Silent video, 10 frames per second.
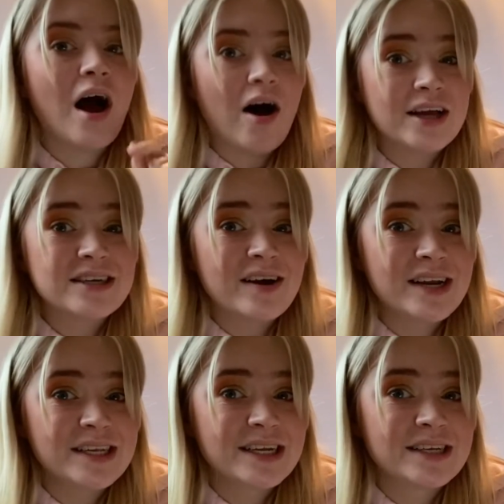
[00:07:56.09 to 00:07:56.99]
I started
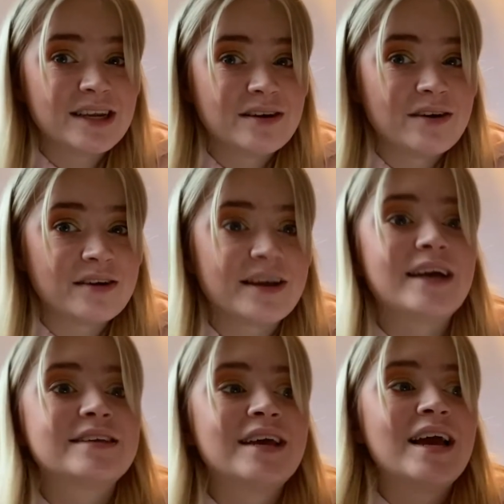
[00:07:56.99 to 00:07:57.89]
listening to Lil Nas
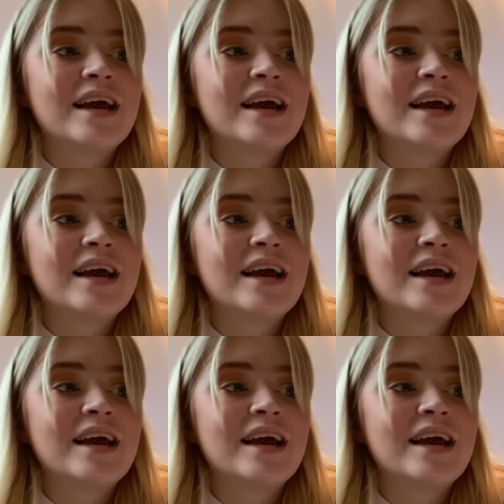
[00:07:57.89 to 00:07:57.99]
X